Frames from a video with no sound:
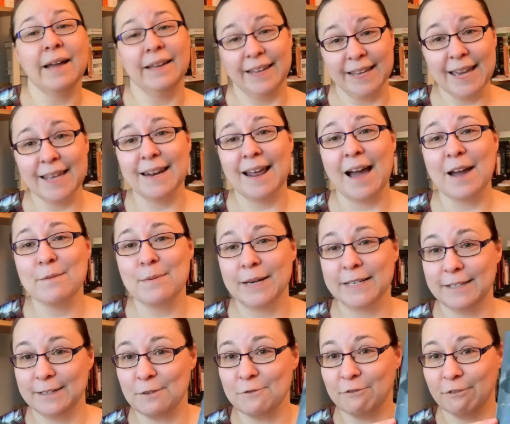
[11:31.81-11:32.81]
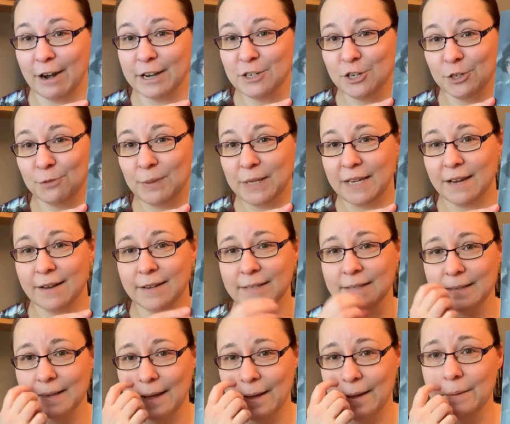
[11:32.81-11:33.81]
Again, I read it in French
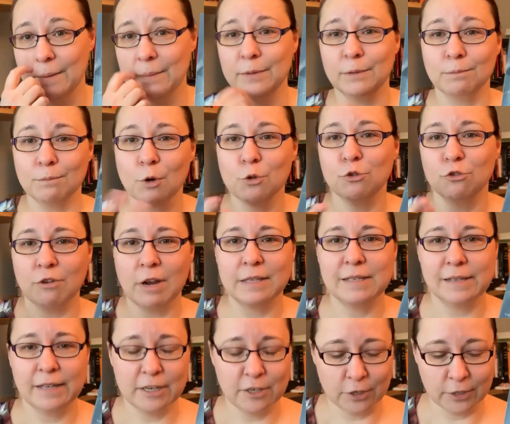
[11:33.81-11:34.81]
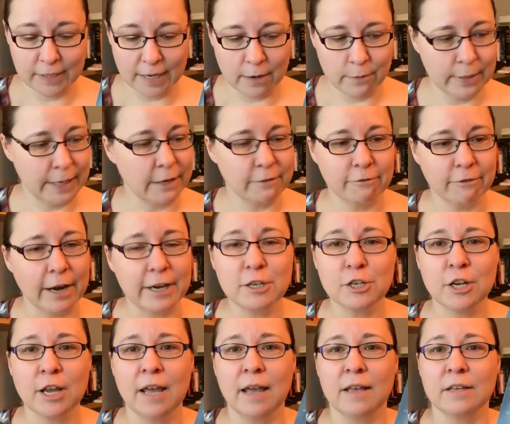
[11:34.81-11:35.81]
because most translations I read in French.